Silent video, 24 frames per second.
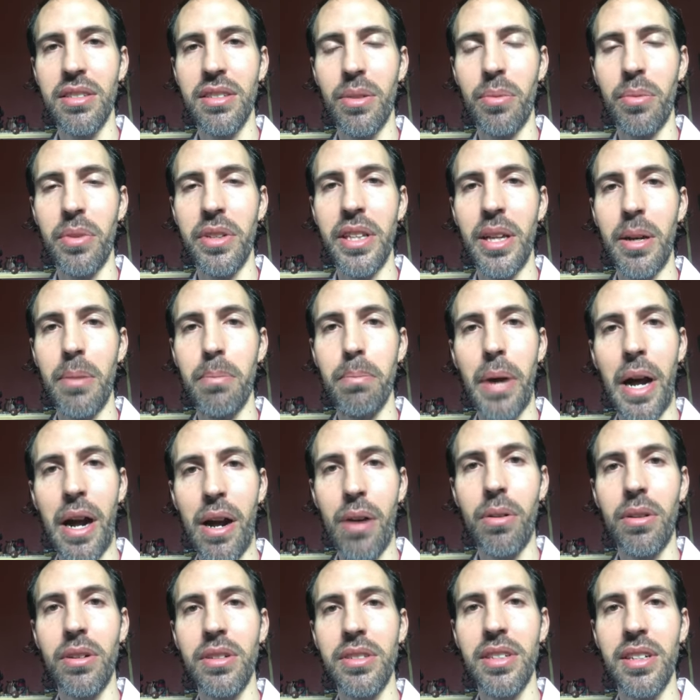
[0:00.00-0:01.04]
one that
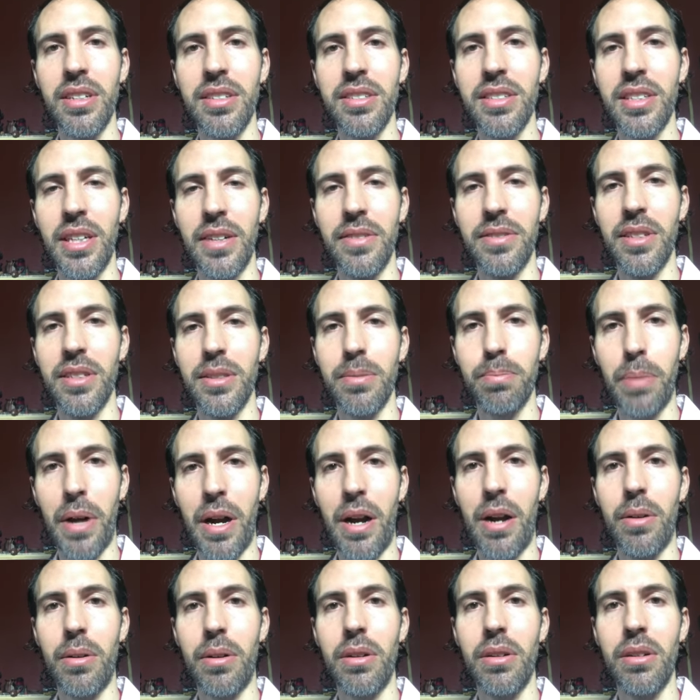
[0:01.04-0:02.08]
empowers us, gives us
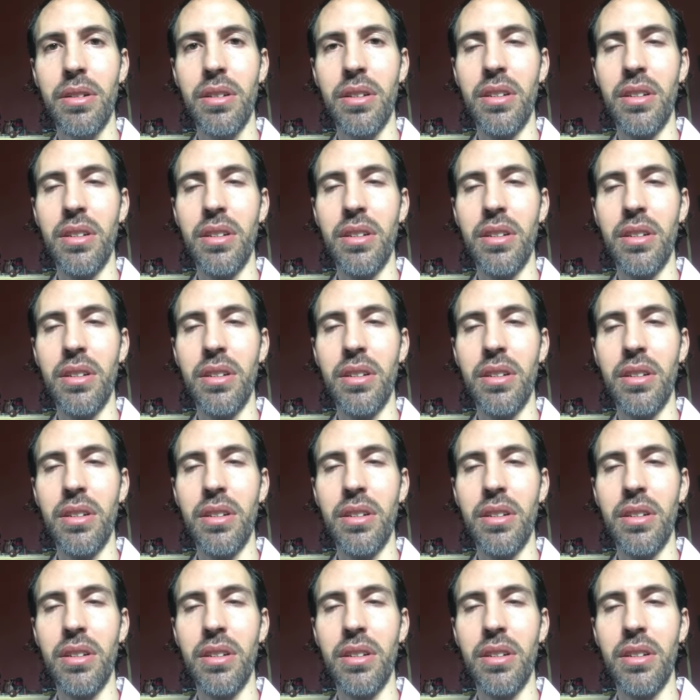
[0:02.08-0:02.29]
power